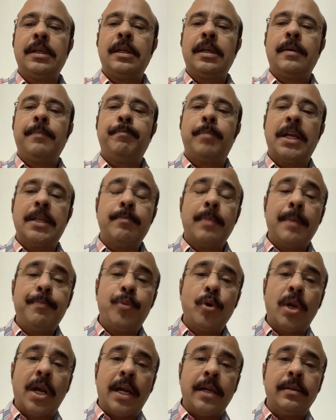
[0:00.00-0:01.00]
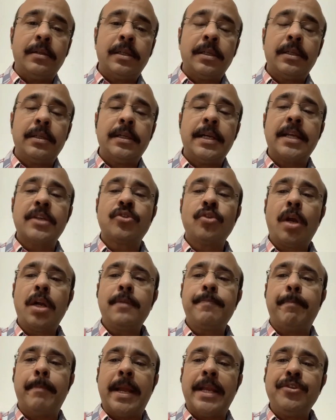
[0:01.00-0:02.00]
Padma Puran does
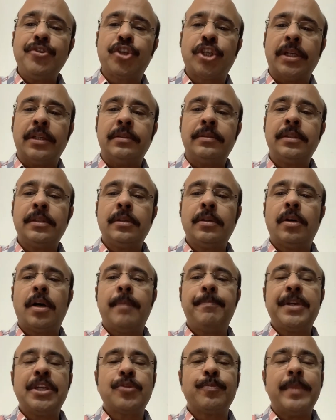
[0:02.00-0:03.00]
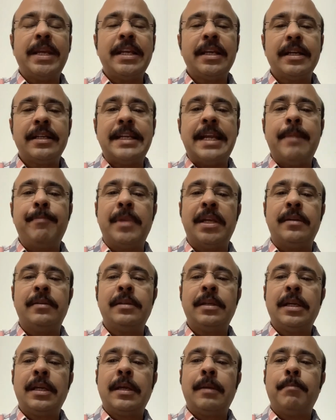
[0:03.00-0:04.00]
not mention of his being a demon,
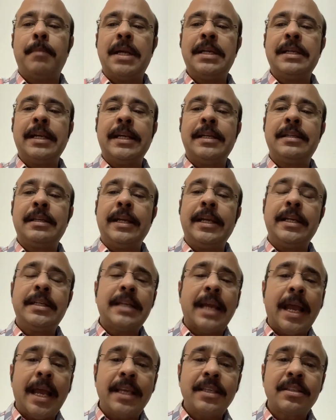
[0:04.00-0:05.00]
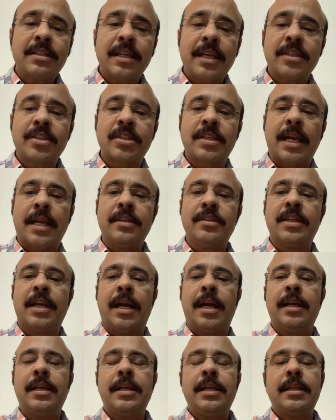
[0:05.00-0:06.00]
but it, it has a
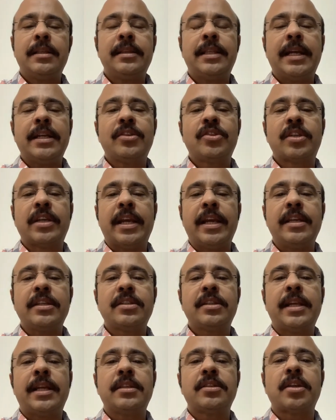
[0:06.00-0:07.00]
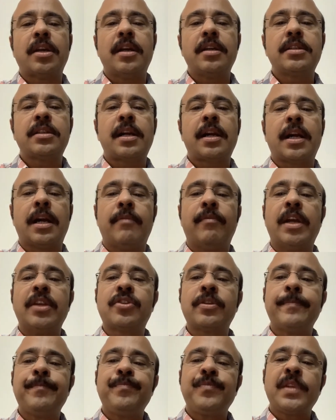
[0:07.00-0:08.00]
stanza that says that Sahasrakavach
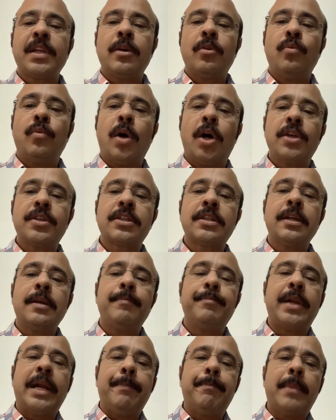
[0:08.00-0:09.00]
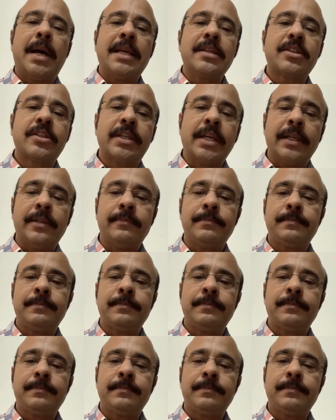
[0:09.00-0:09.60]
was Brahma's son.